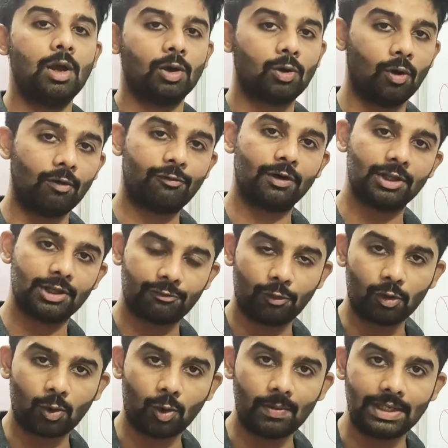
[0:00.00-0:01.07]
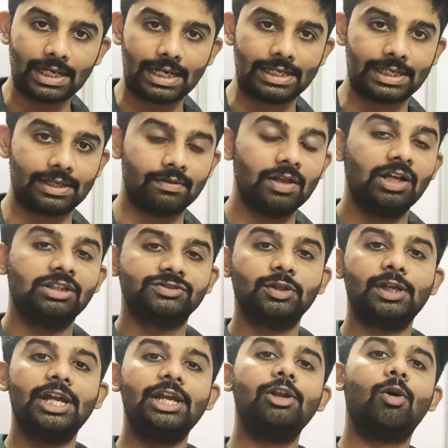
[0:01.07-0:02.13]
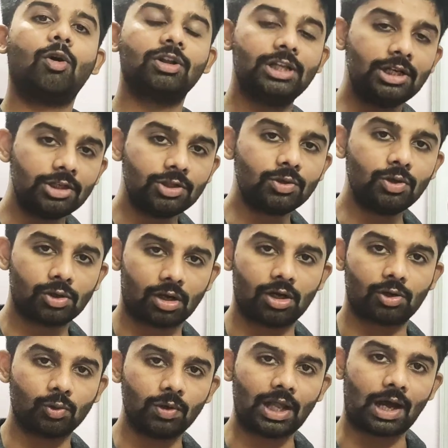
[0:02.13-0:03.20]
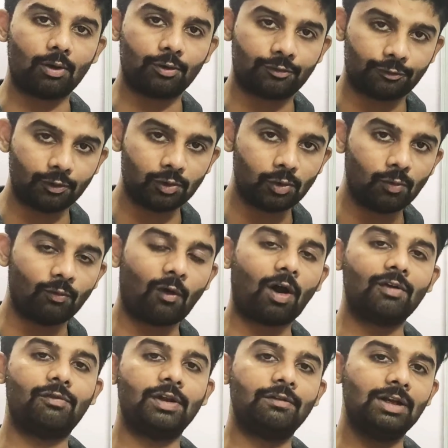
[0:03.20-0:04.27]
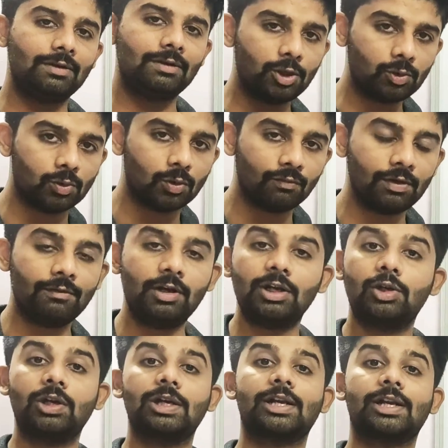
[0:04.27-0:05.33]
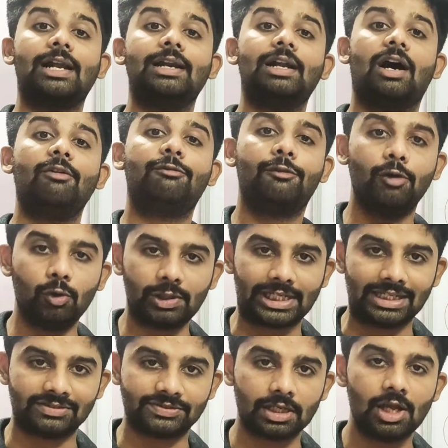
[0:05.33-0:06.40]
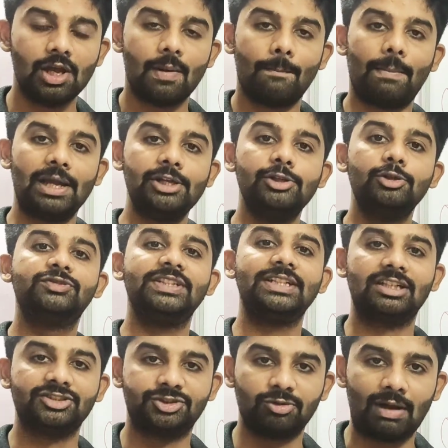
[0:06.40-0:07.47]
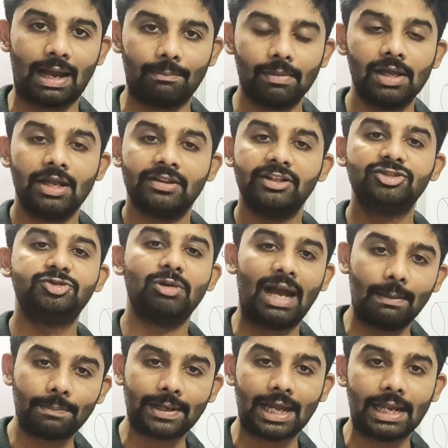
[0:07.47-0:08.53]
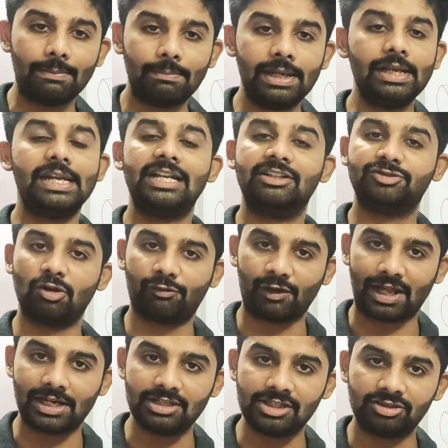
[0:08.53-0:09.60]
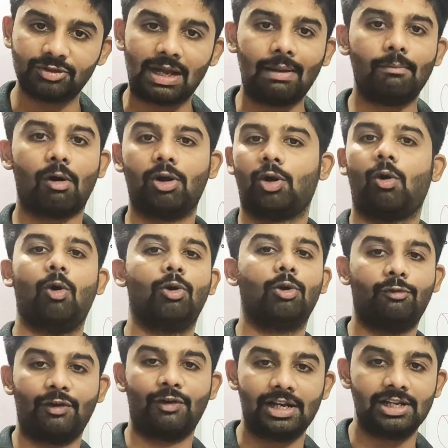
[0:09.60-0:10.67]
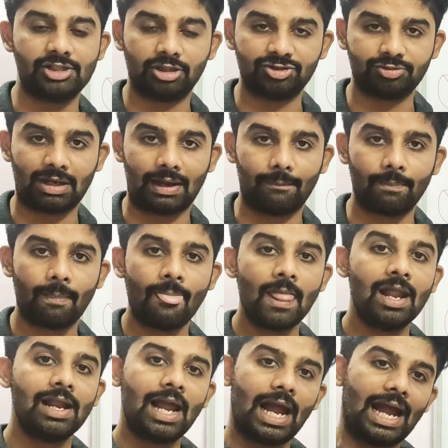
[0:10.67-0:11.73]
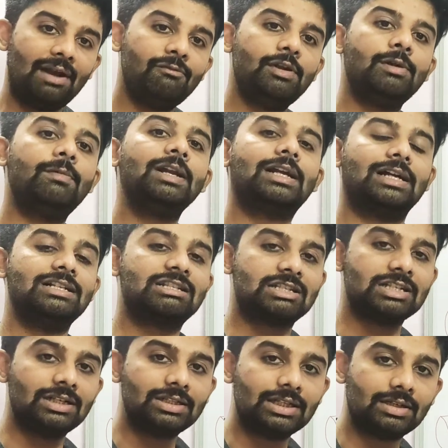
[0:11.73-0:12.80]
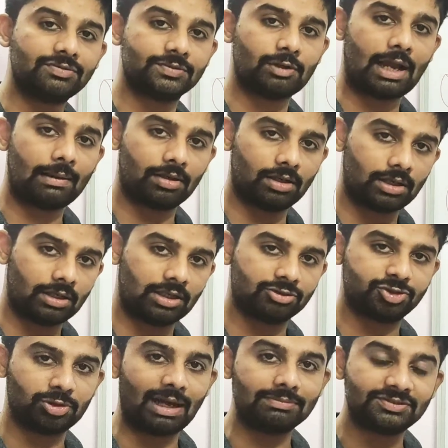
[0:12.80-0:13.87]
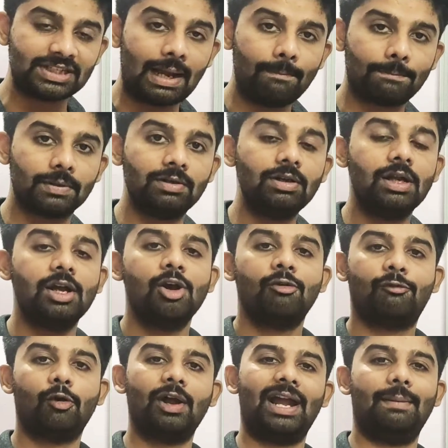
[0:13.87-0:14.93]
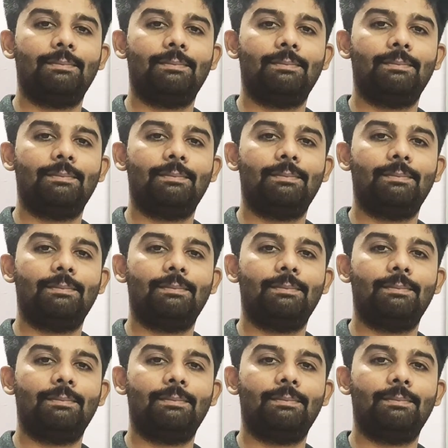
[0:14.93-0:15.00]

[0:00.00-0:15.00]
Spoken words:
go further for COVID-19. So in order to rule out flu, what we will do? We will run a flu test by using a swab. The swab can be nasopharyngeal swab or oropharyngeal swab. And we will culture the swab sample for